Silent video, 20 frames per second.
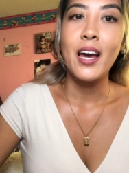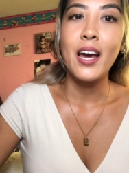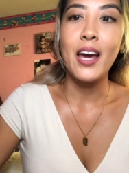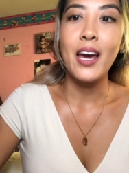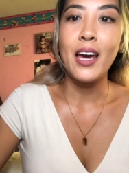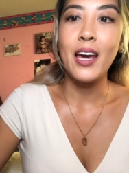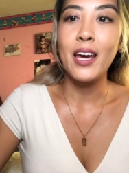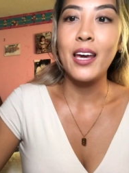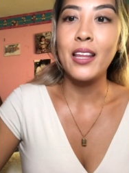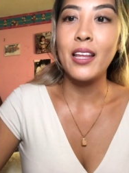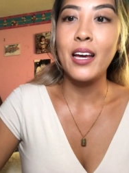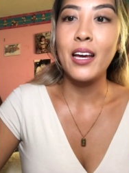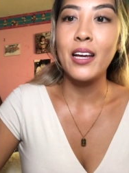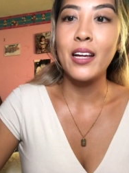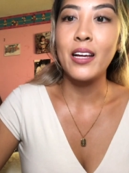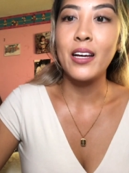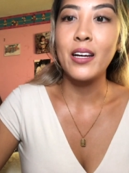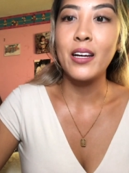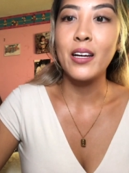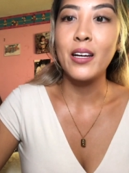And
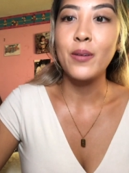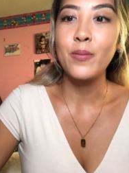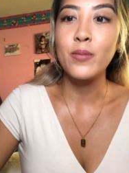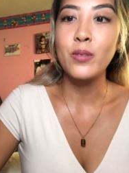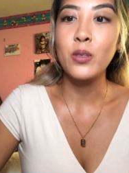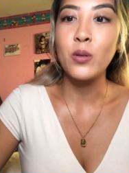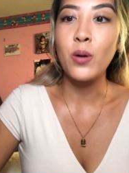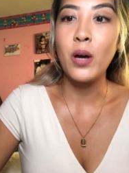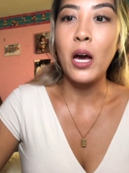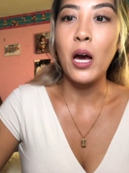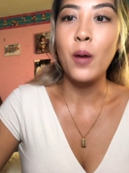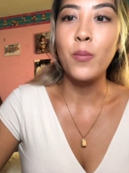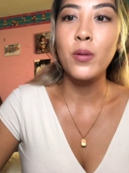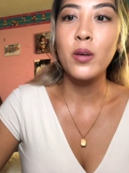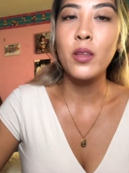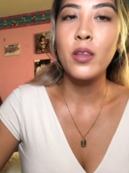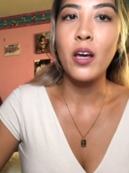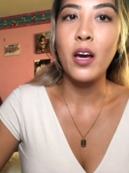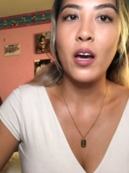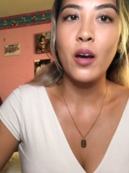I'm so happy
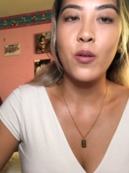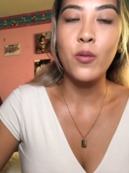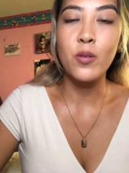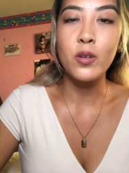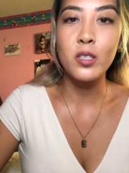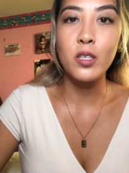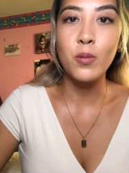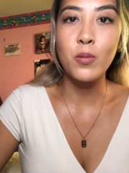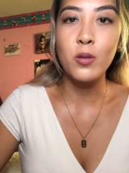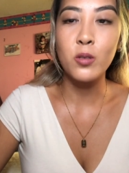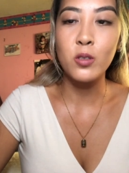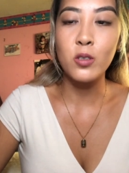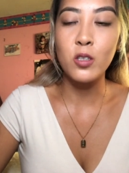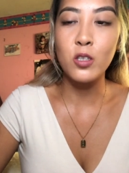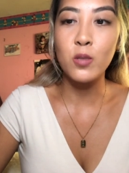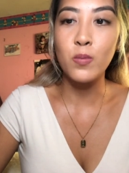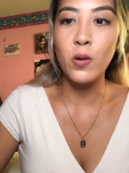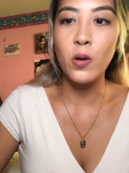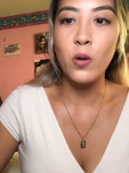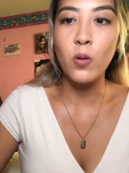that I recently purchased the
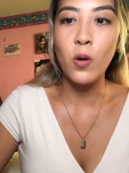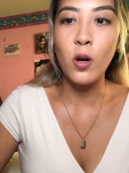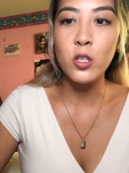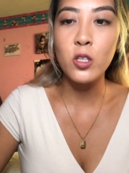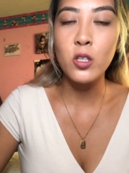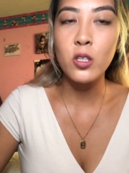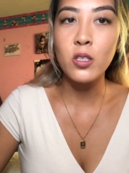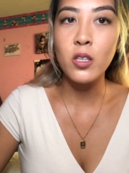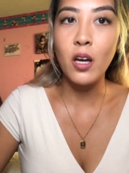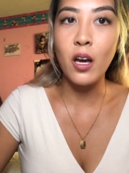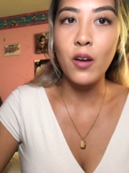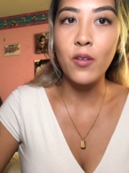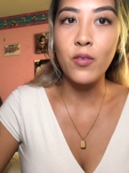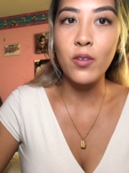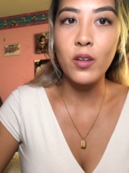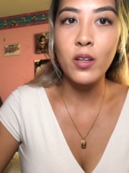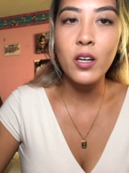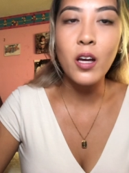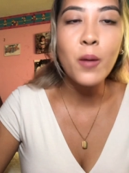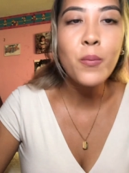smaller watches. I
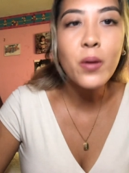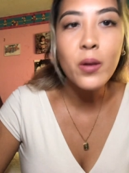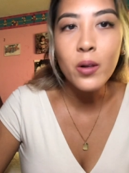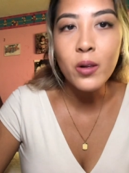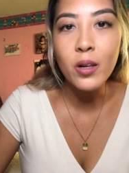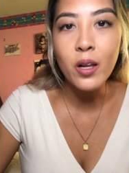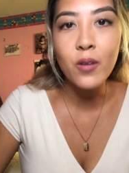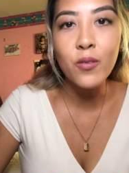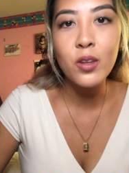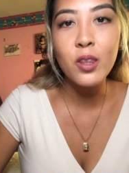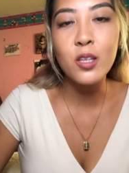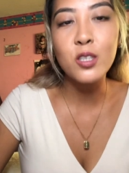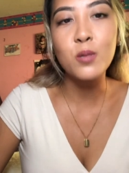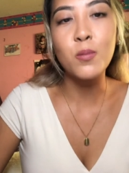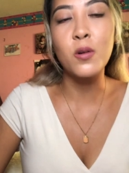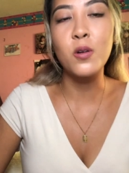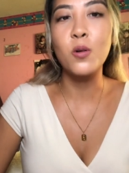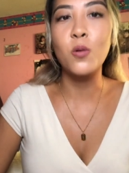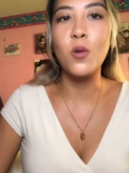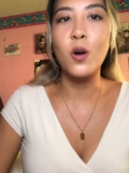feel like I'm in love with the
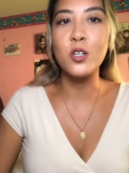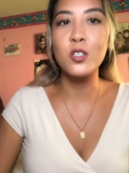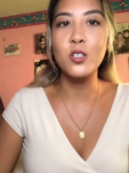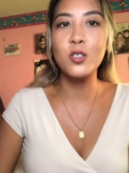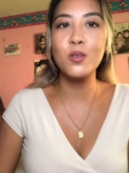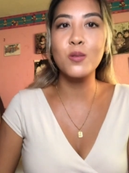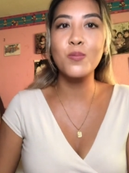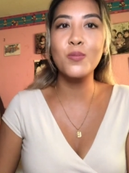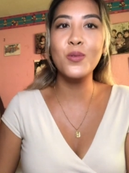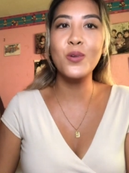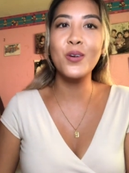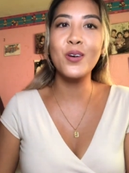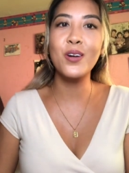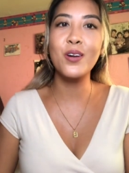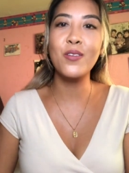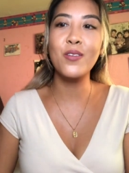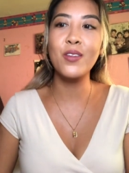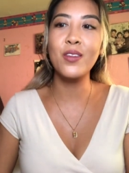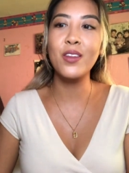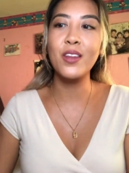smaller watches more
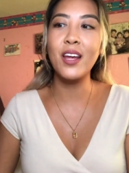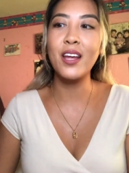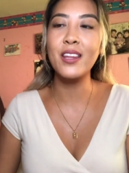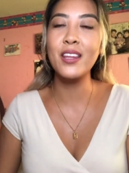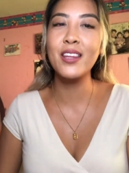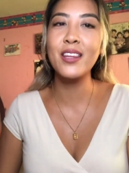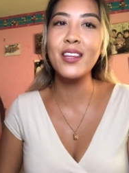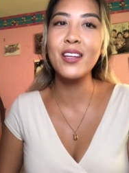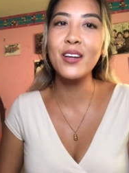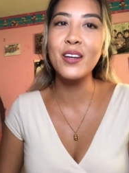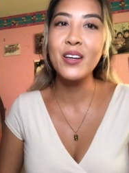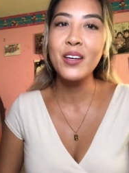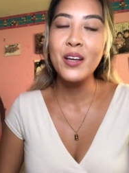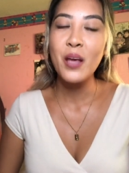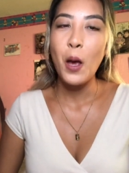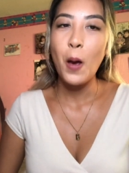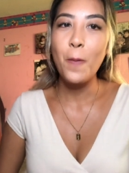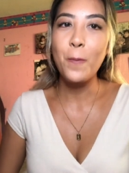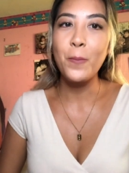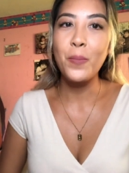than the
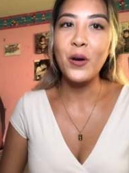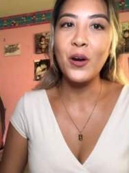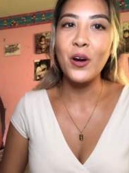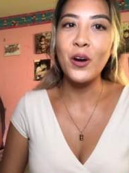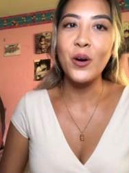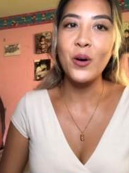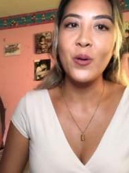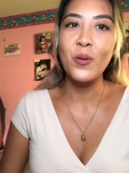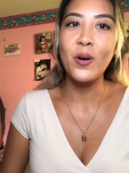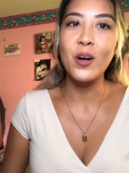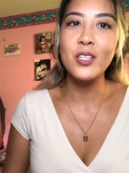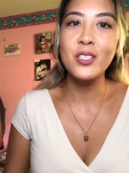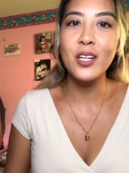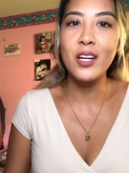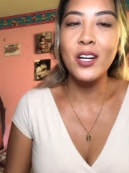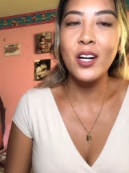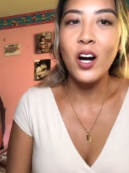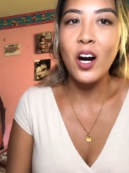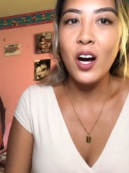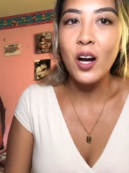bigger watch
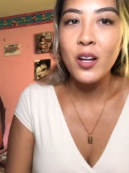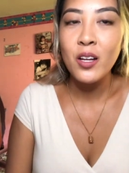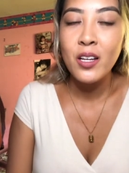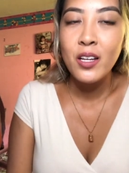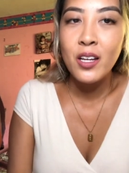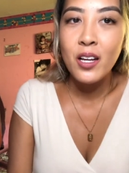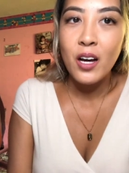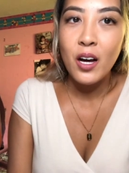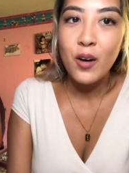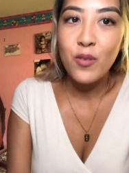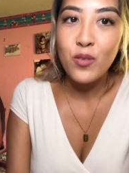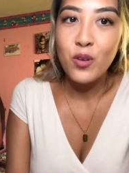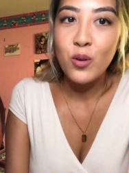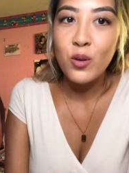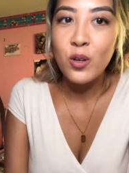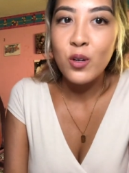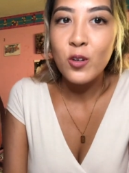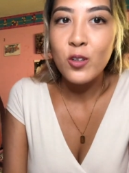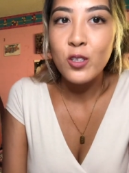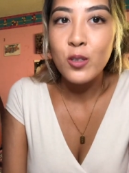I got a few
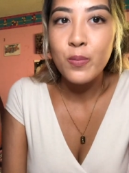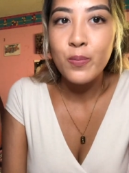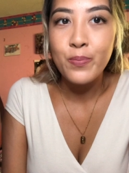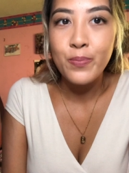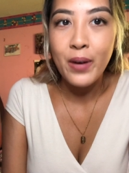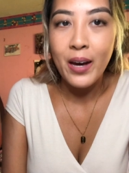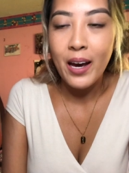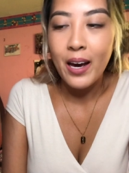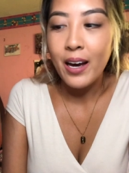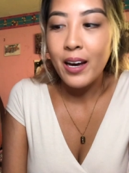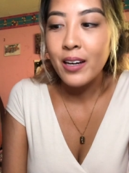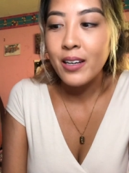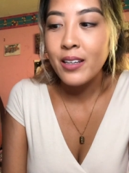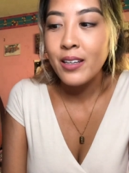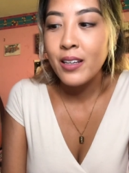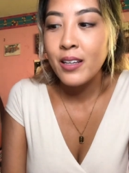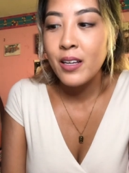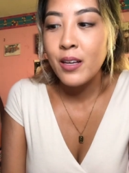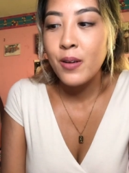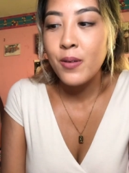years back.
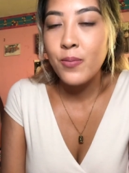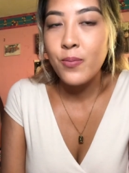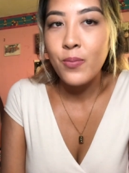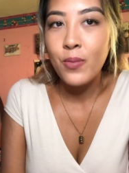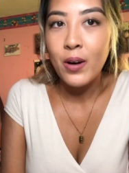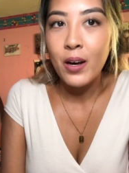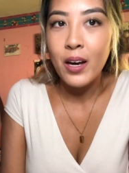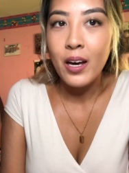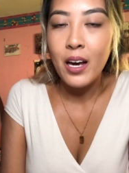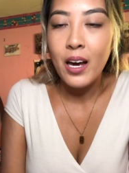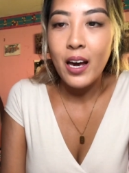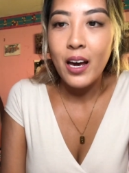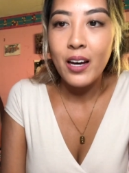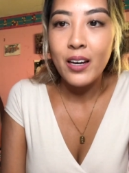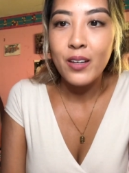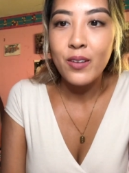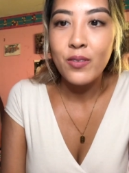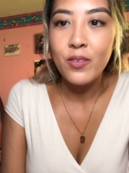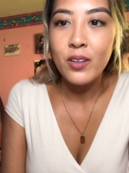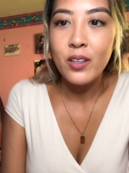But
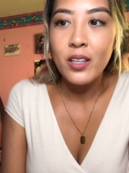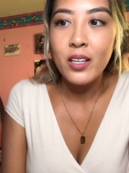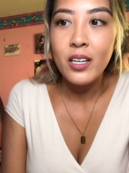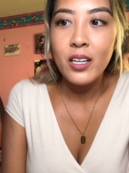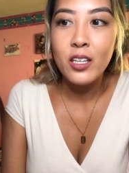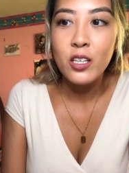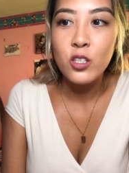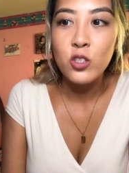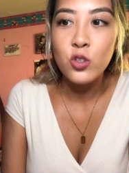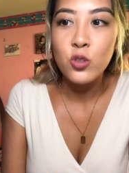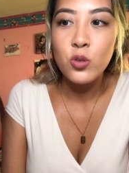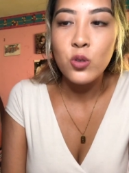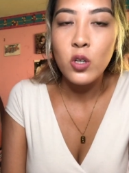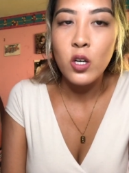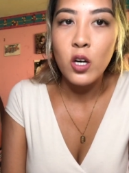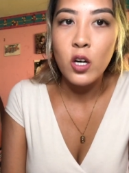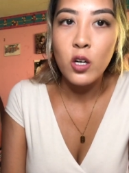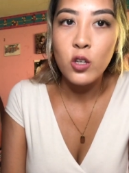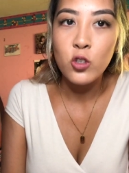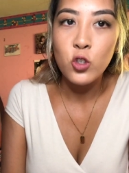I feel like I could
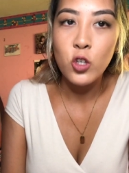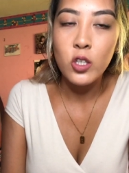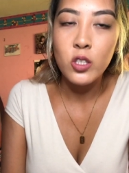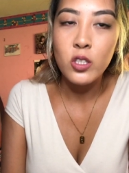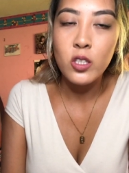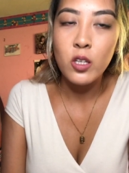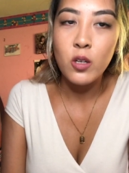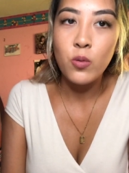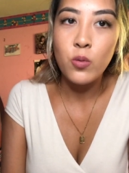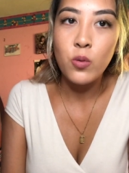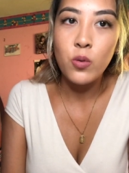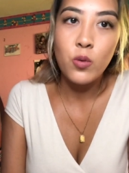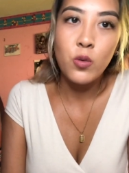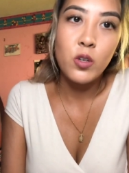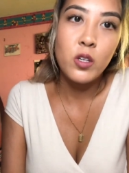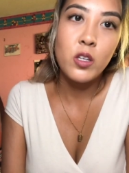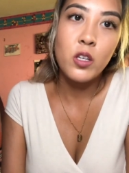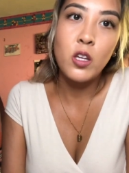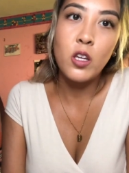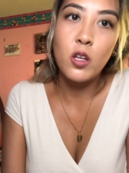dress it
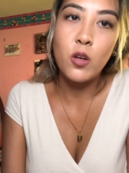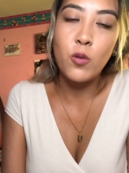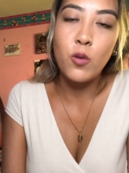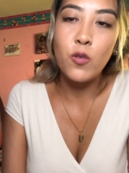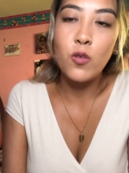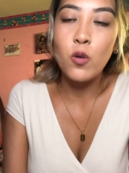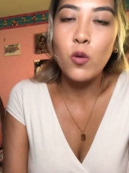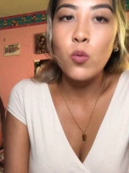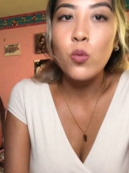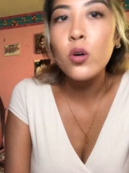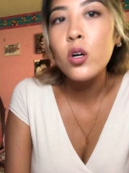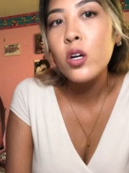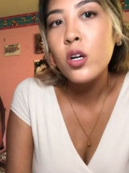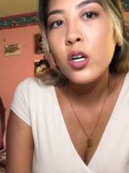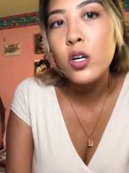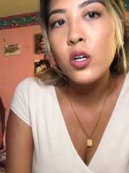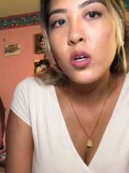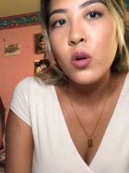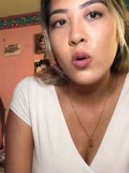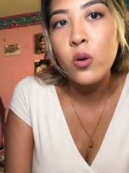either for
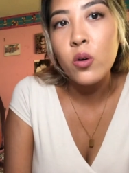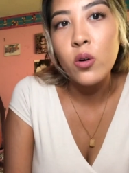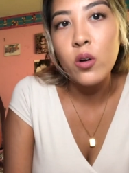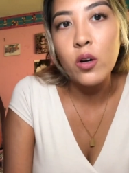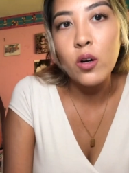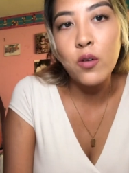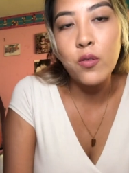work or